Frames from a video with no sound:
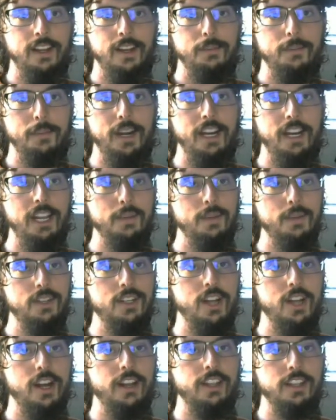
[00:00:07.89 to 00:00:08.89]
My name is
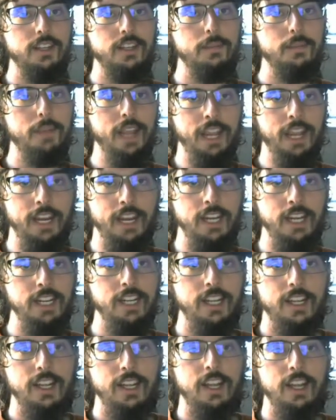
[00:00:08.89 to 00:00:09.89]
Jonathan Payne,
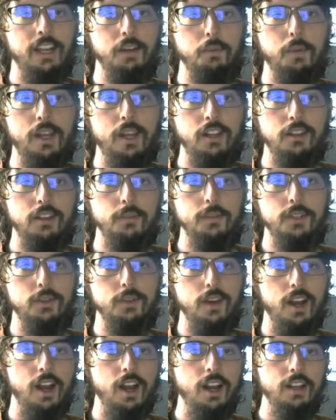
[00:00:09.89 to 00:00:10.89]
and welcome to
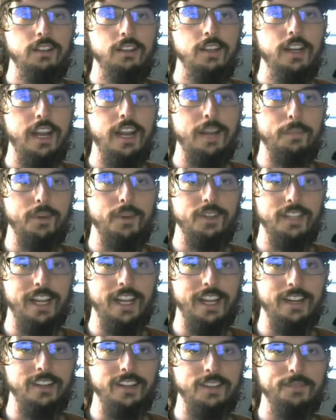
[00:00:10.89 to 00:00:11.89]
Us and
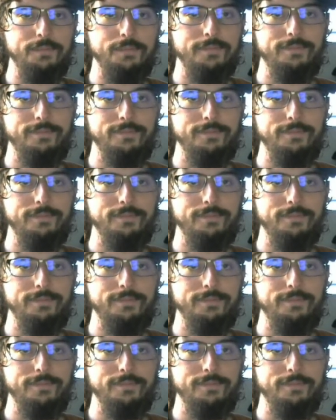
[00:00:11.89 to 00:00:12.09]
Ampersand.